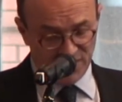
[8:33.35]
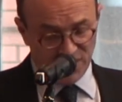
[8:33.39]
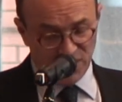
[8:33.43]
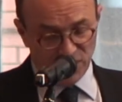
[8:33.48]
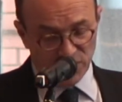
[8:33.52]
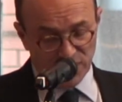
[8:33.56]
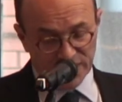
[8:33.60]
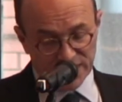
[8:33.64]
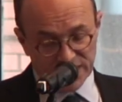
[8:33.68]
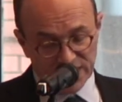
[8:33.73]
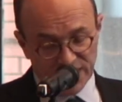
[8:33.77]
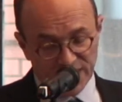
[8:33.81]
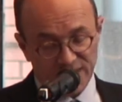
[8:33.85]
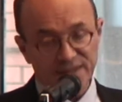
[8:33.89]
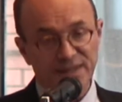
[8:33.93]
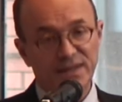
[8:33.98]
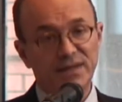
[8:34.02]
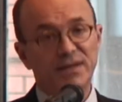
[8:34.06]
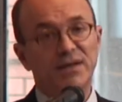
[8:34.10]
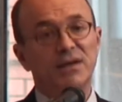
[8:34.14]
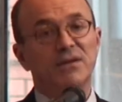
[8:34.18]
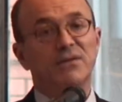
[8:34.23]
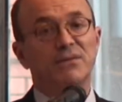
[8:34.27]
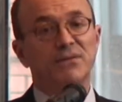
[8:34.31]

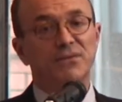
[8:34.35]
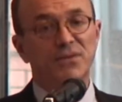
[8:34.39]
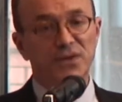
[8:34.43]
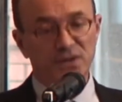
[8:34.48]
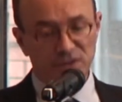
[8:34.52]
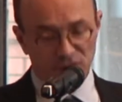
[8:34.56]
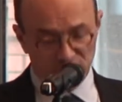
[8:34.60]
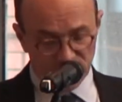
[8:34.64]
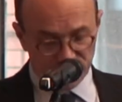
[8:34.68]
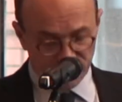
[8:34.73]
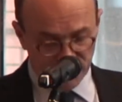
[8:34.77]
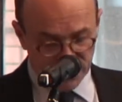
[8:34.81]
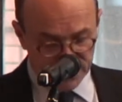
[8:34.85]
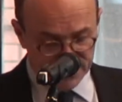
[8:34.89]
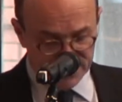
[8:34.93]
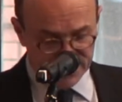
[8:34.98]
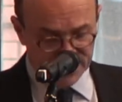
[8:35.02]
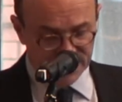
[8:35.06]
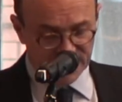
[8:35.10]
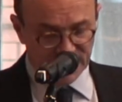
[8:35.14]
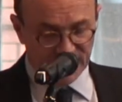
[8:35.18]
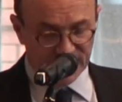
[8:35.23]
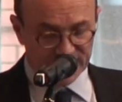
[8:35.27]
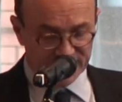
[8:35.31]
regarding environment
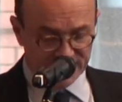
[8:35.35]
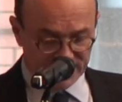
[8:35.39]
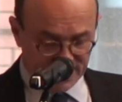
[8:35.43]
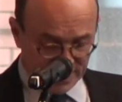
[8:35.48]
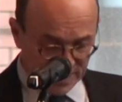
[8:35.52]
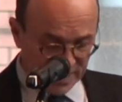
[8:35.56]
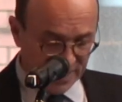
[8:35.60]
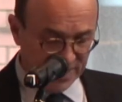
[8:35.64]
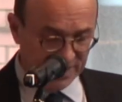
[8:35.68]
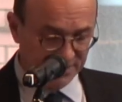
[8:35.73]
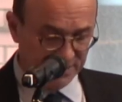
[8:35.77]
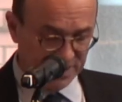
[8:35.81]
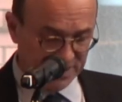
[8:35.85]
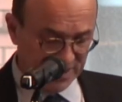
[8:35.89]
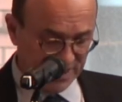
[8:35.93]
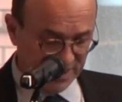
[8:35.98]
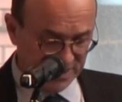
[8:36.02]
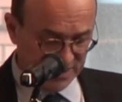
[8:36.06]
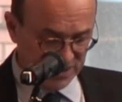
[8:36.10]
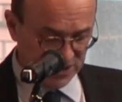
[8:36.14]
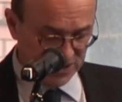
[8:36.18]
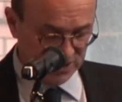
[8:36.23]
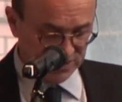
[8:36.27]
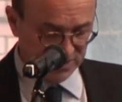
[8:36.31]
and climate
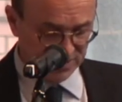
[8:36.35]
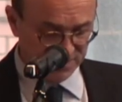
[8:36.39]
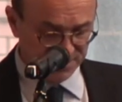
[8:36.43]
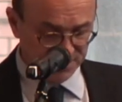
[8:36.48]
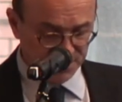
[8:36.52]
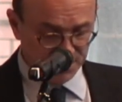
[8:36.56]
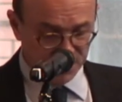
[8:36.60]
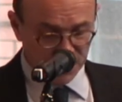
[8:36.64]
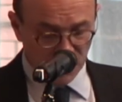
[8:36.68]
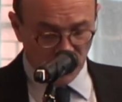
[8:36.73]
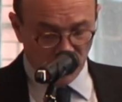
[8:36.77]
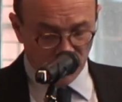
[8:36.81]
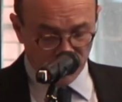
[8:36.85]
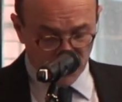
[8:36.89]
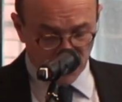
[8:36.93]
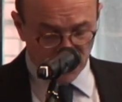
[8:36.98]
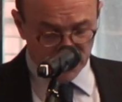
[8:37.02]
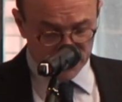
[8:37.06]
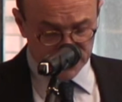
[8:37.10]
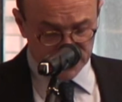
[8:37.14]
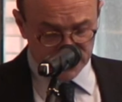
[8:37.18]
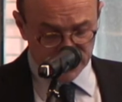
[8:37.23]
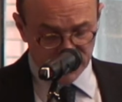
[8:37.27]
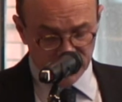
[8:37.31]
action. Of
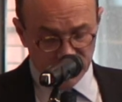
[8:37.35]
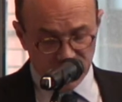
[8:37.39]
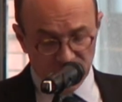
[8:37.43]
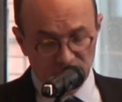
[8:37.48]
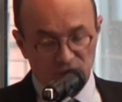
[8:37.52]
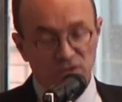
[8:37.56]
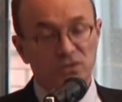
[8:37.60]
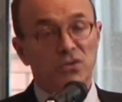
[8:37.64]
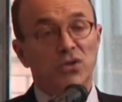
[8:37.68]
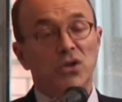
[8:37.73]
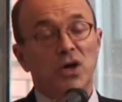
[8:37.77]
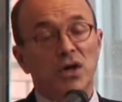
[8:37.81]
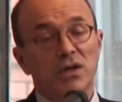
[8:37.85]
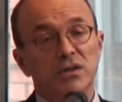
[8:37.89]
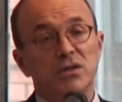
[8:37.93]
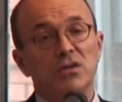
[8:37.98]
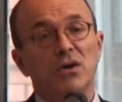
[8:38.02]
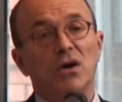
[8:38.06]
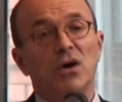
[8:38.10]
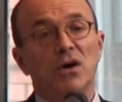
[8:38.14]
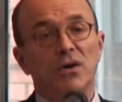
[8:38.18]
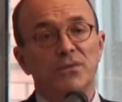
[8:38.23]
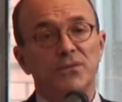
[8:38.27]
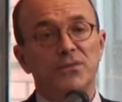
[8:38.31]
course, not
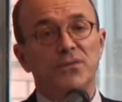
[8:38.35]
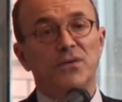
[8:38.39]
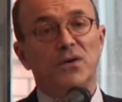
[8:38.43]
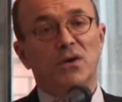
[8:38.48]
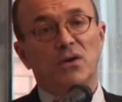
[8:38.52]
all